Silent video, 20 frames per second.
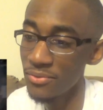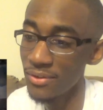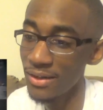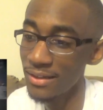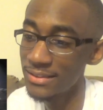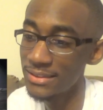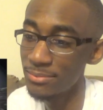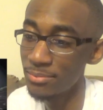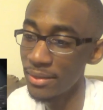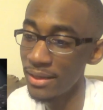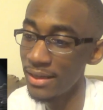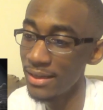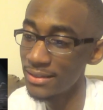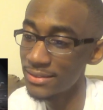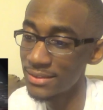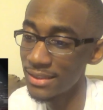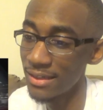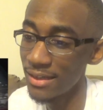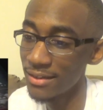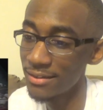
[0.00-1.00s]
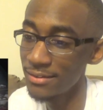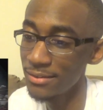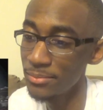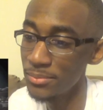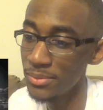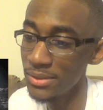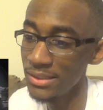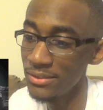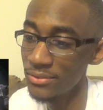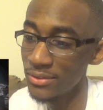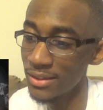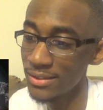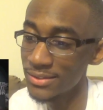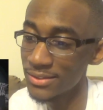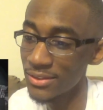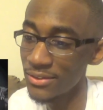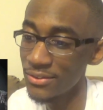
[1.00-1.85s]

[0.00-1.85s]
I spazzed out. I couldn't believe what I saw.